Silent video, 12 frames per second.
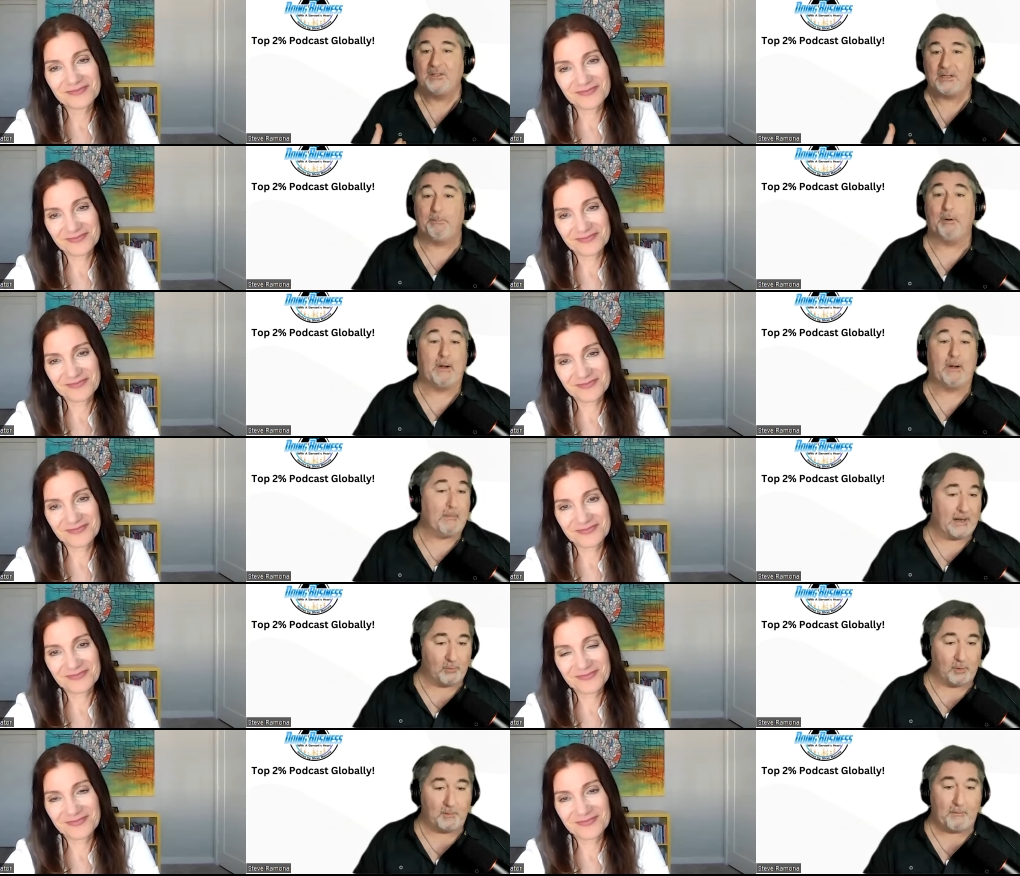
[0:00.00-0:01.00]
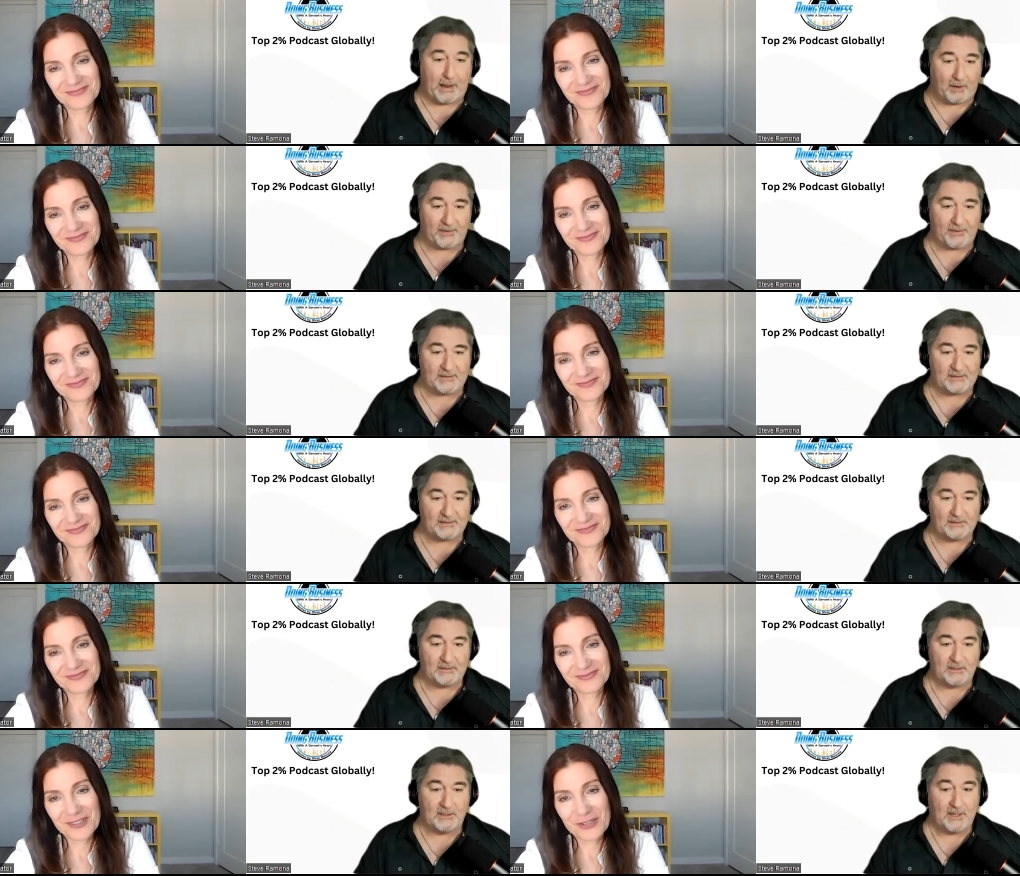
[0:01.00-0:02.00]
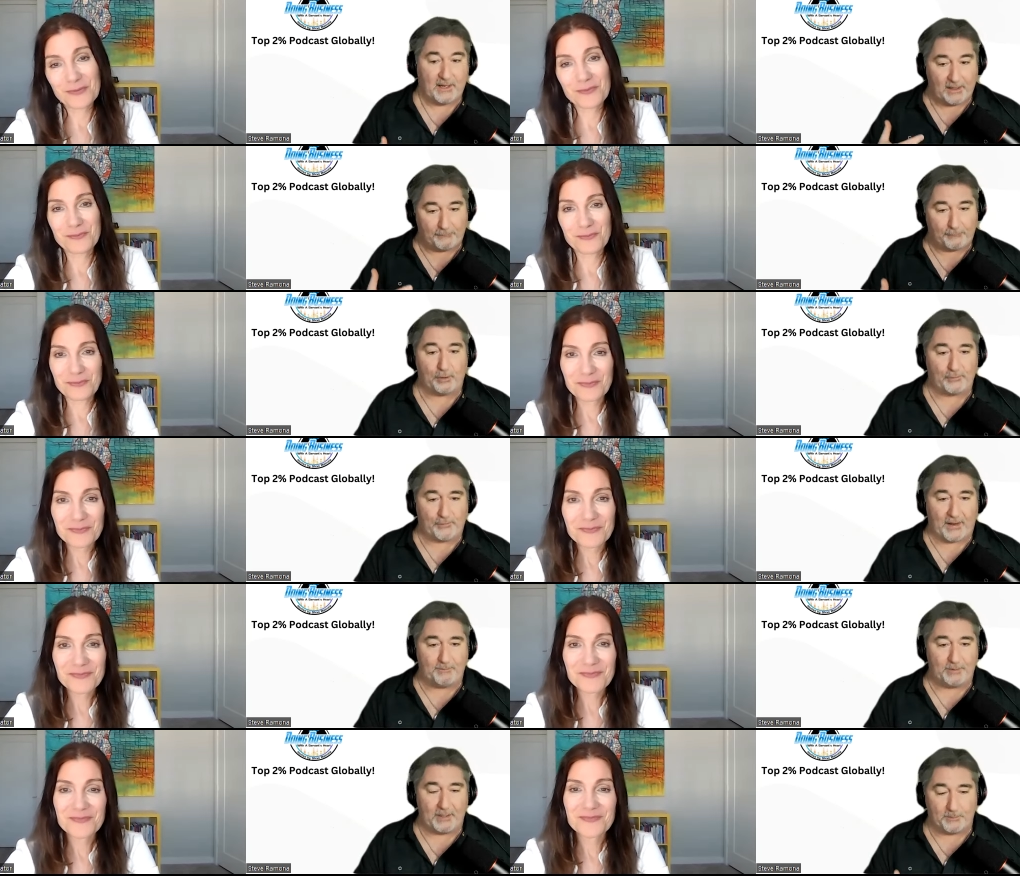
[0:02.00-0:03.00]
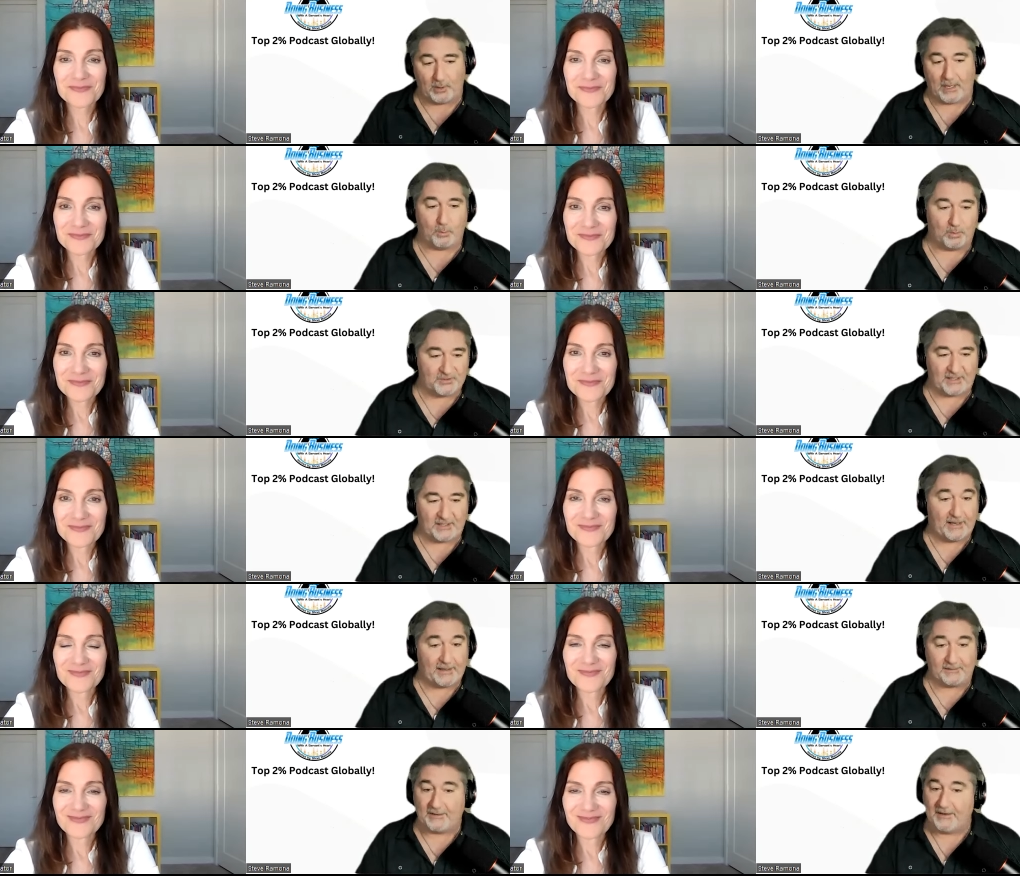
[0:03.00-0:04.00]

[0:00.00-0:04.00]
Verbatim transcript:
Speaker 1: So I'm putting my money where my mouth is. And the first five people, I will send that.